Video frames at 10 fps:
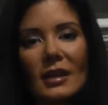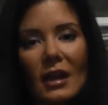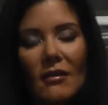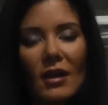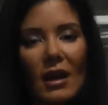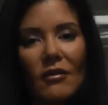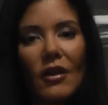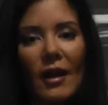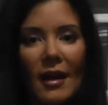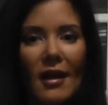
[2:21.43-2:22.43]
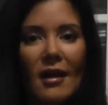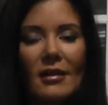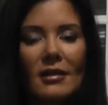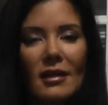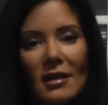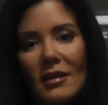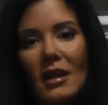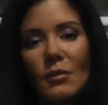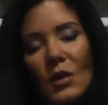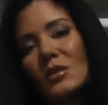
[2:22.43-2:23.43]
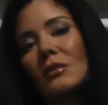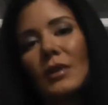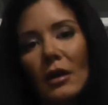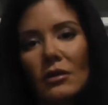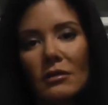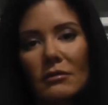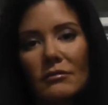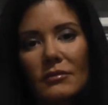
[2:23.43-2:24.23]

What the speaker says: that I've ever had in a protein powder.